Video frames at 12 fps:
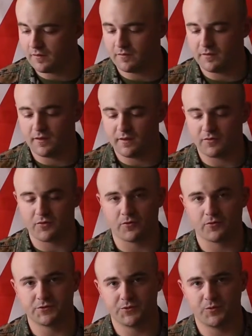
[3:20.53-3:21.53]
the
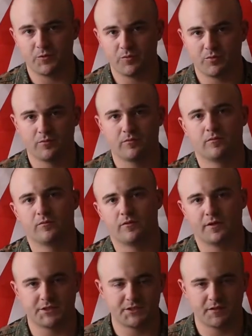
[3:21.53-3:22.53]
internal tube
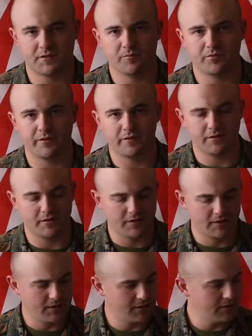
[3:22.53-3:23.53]
extend completely.
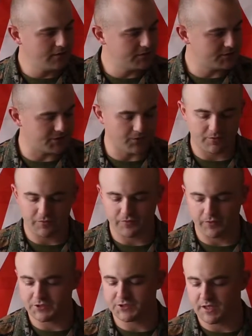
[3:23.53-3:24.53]
So the
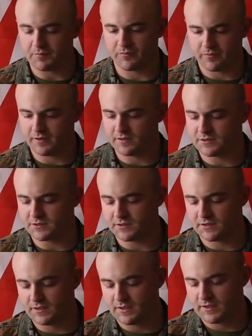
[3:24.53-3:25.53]
first step of this
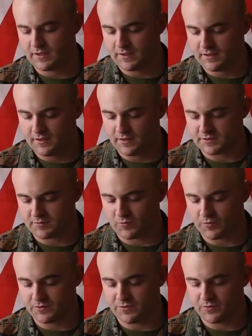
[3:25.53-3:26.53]
is I'm
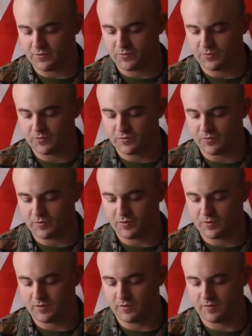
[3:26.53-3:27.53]
going to
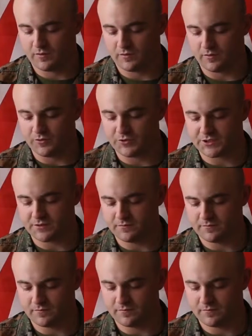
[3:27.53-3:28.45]
loosen